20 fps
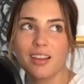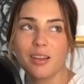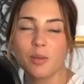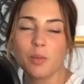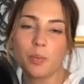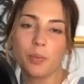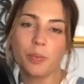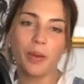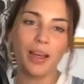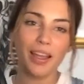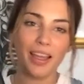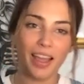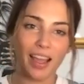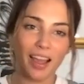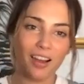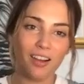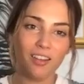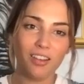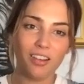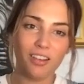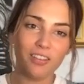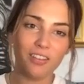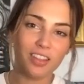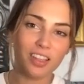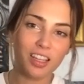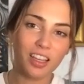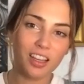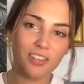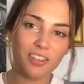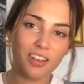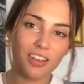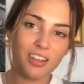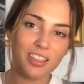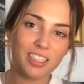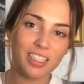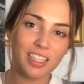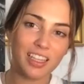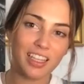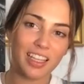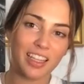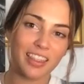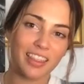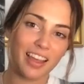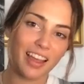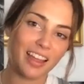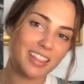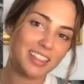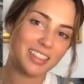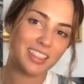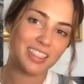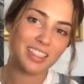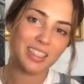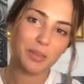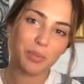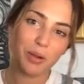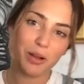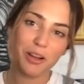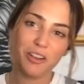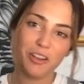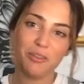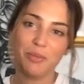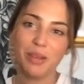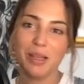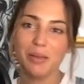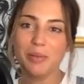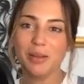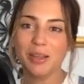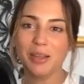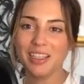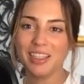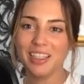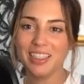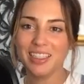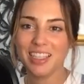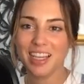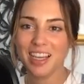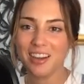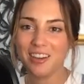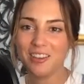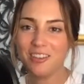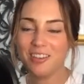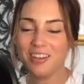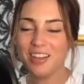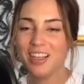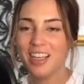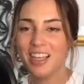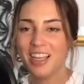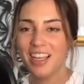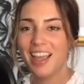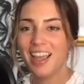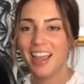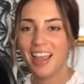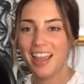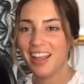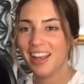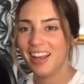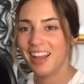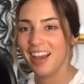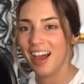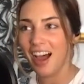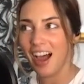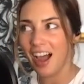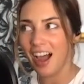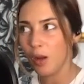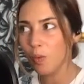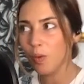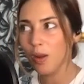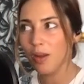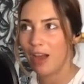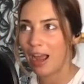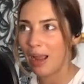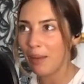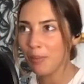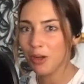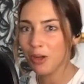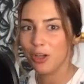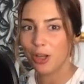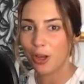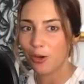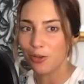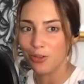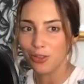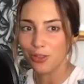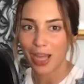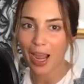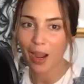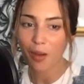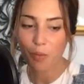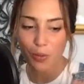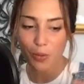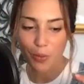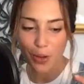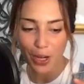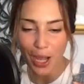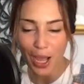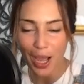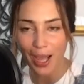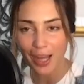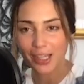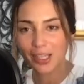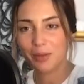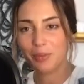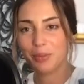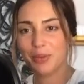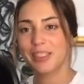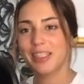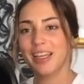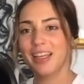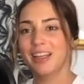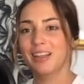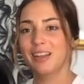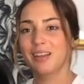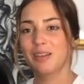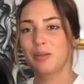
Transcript: butt out of the covers. And like that's just the part of my body that's out. And I if I'm a ghost, I would 100%